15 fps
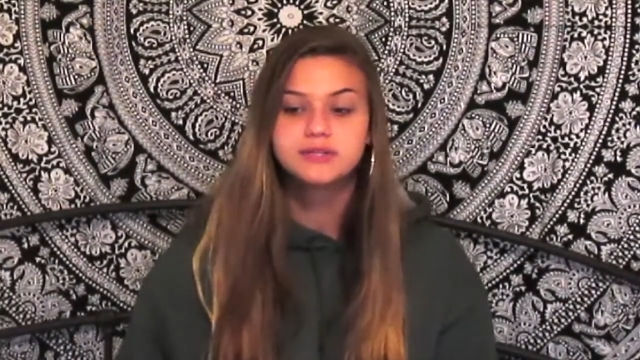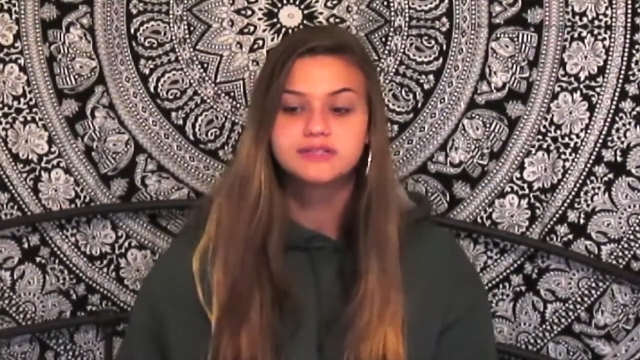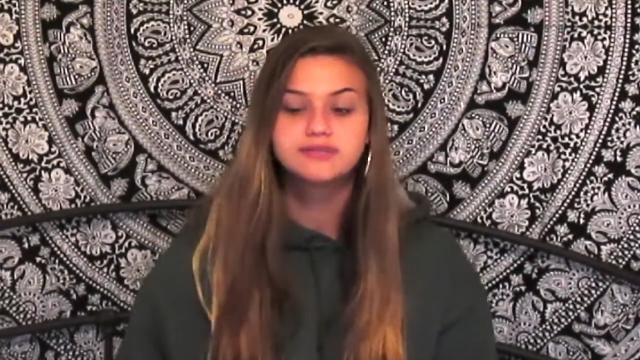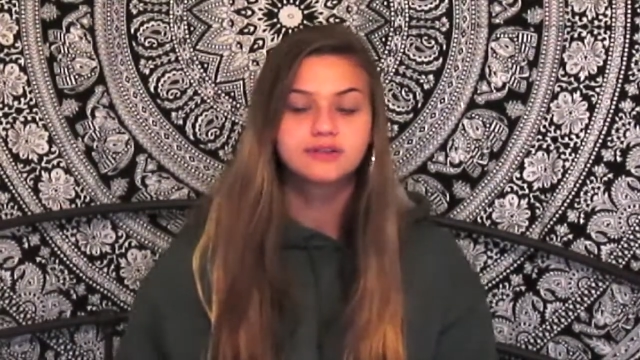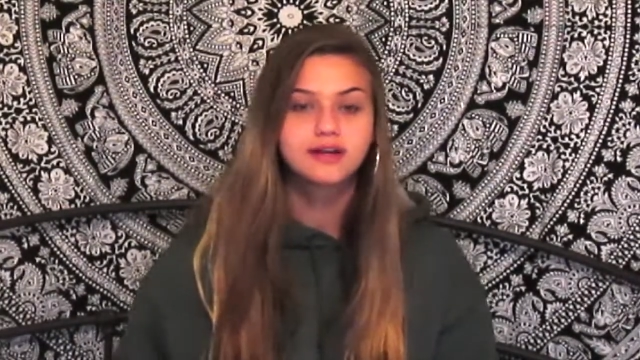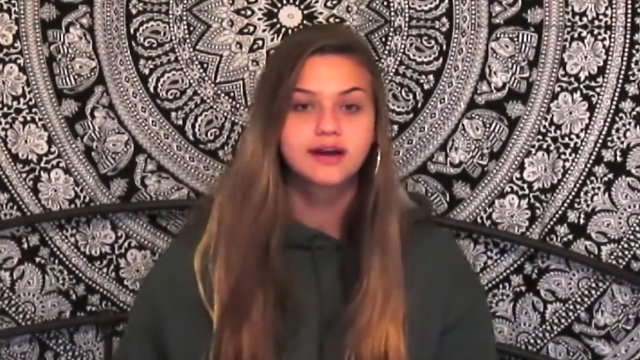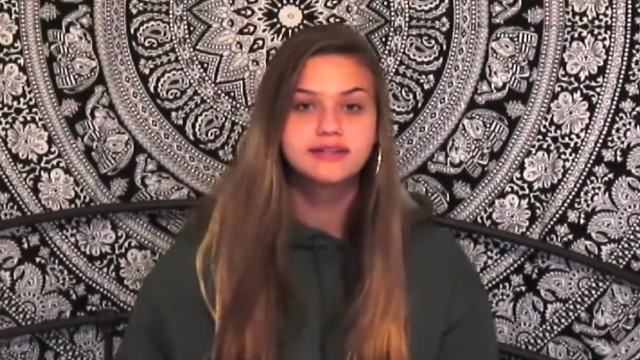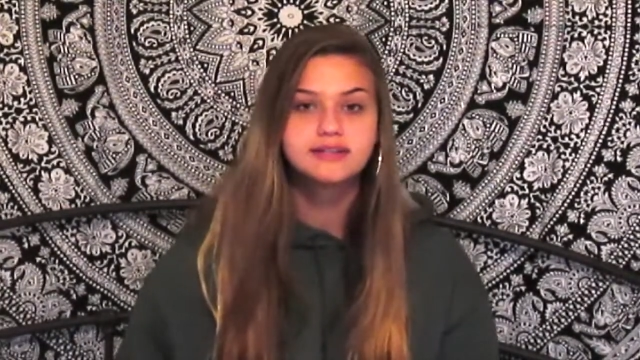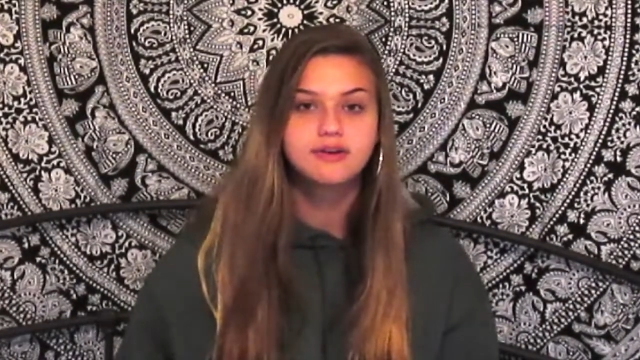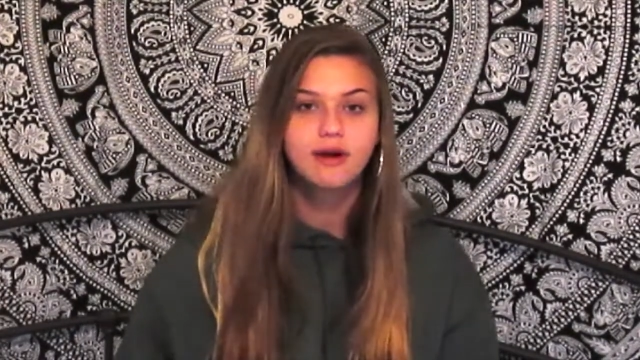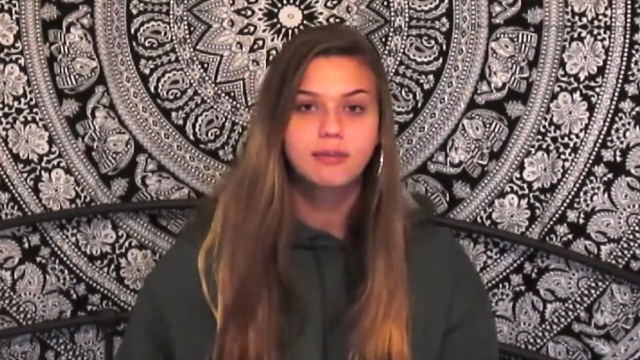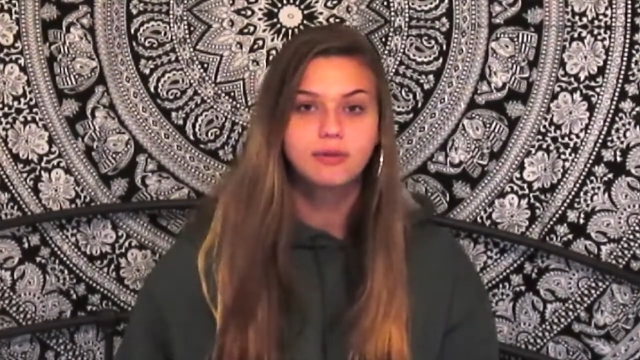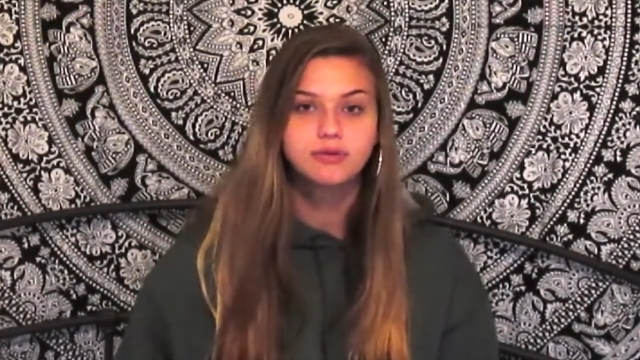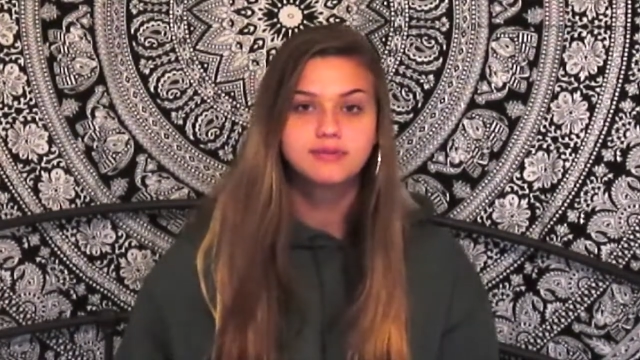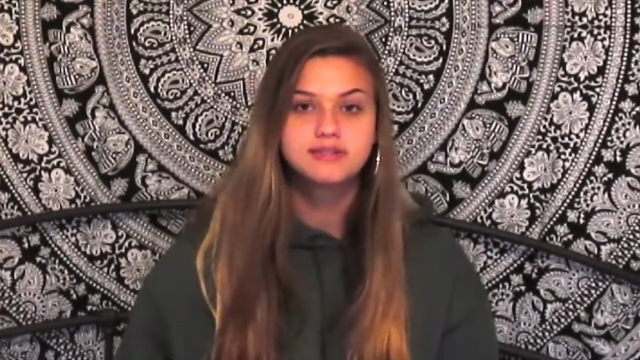We just forgot to
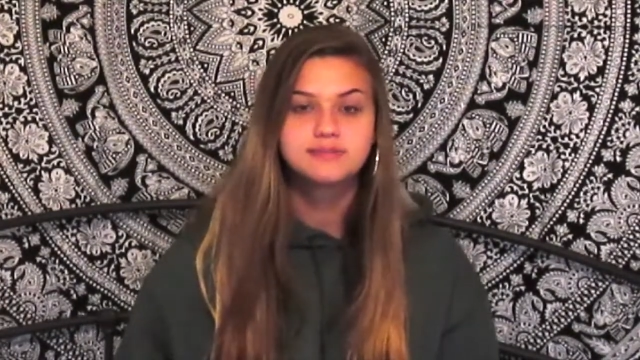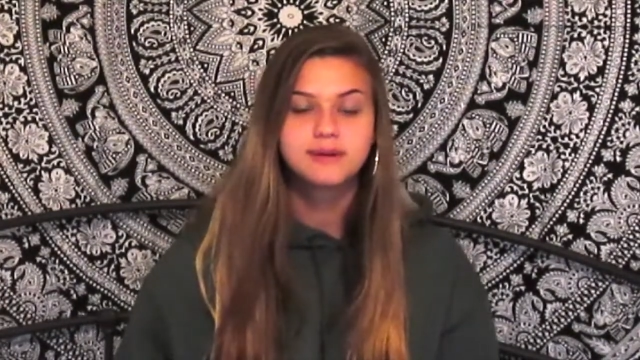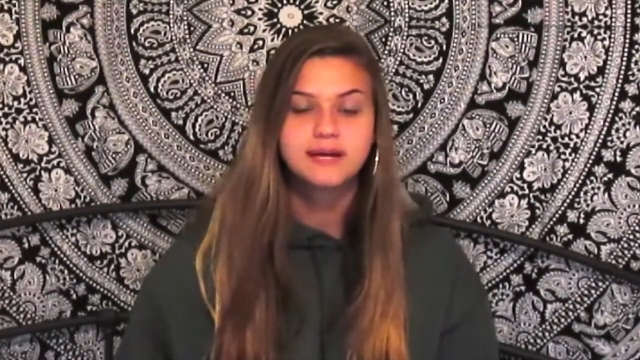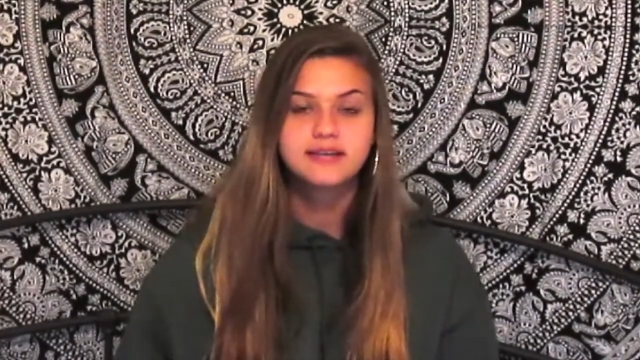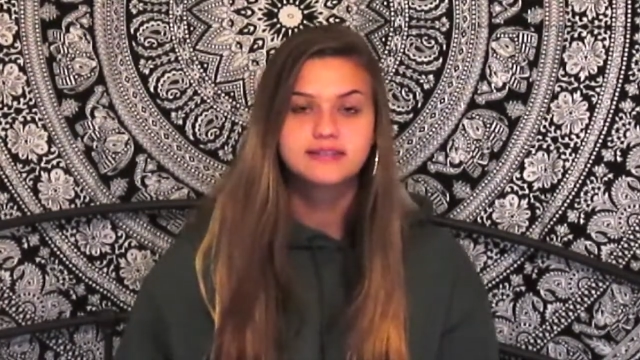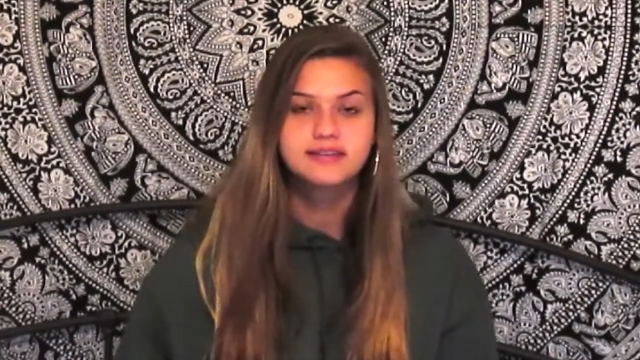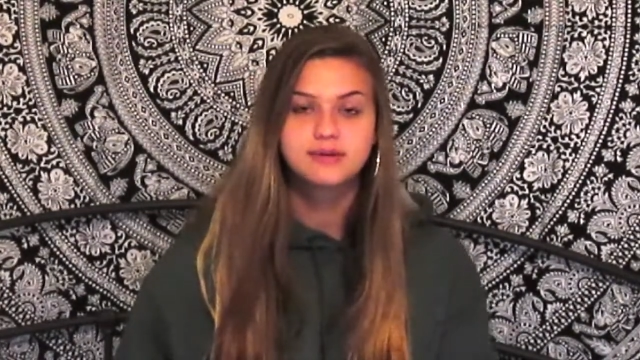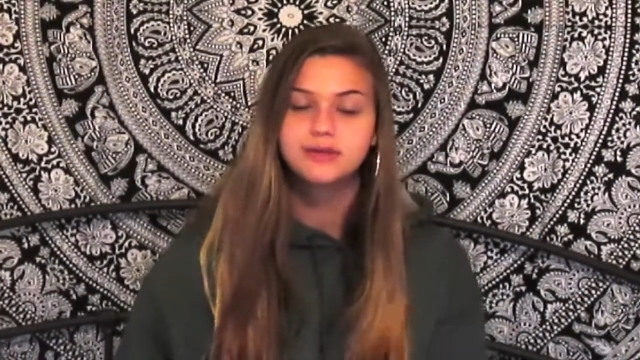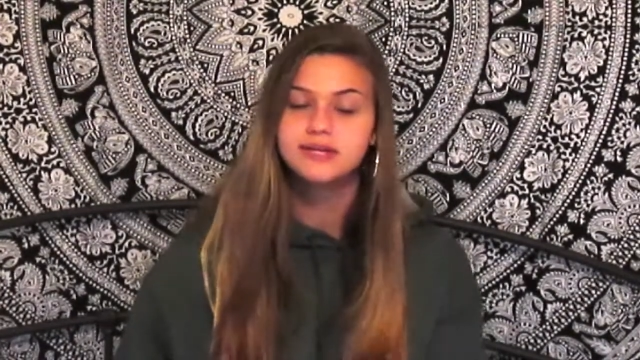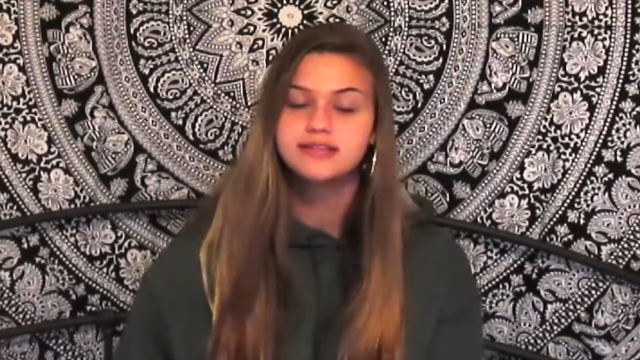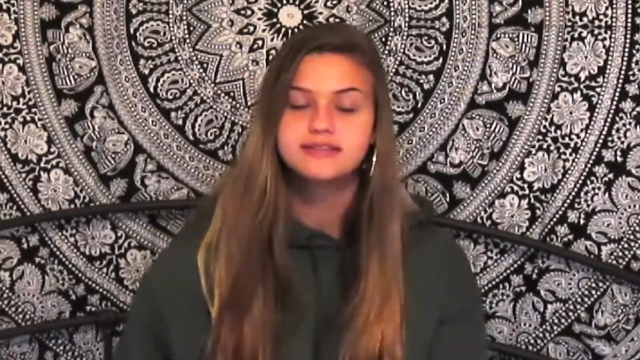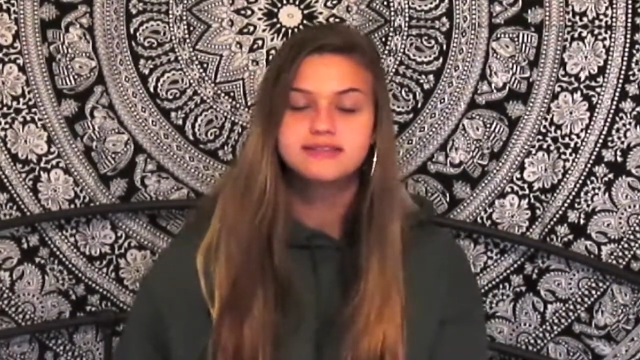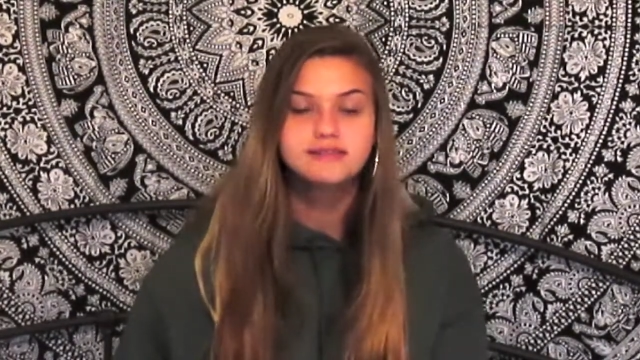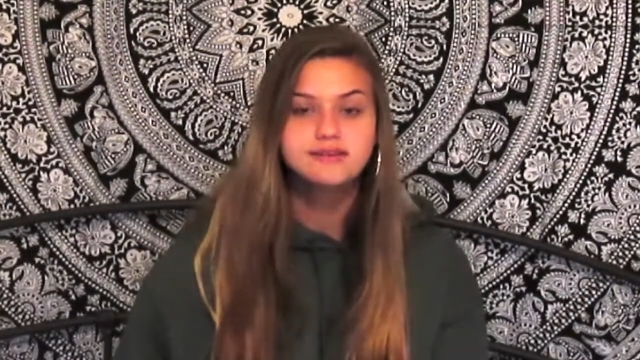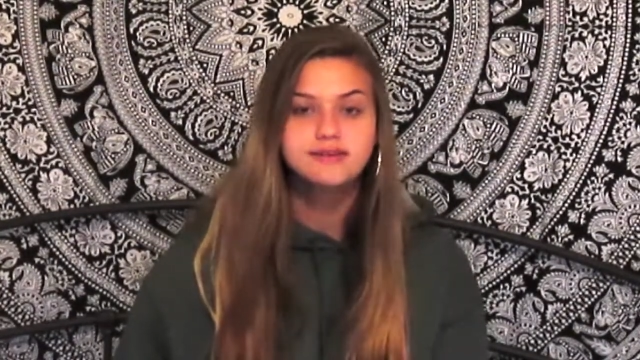grab our wristbands. Like, we
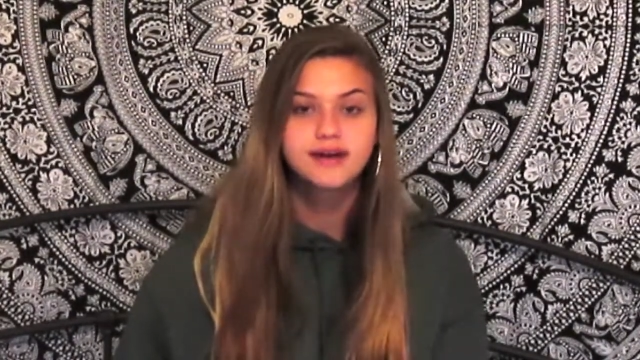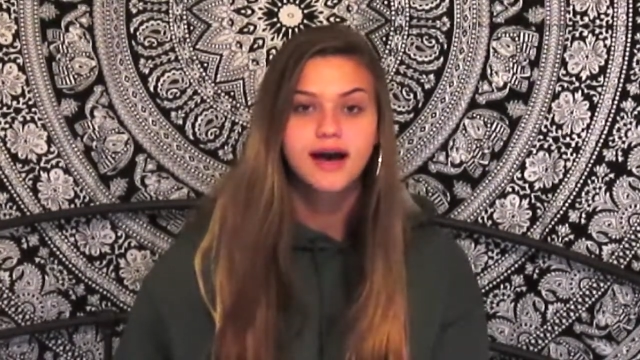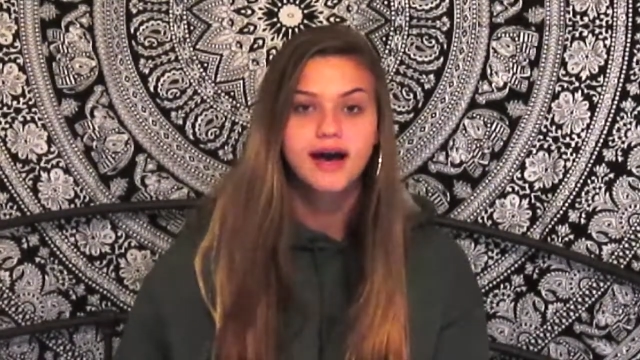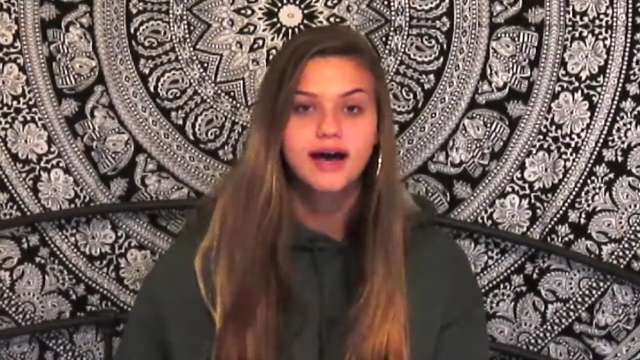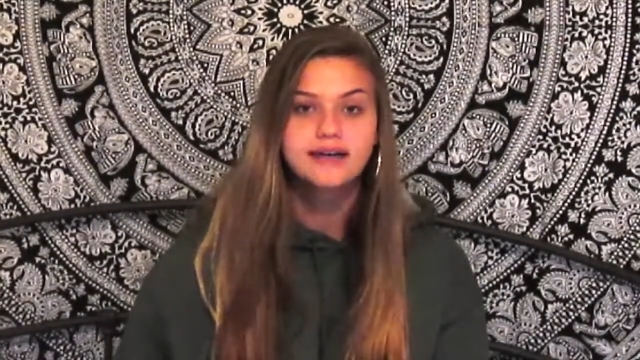didn't see you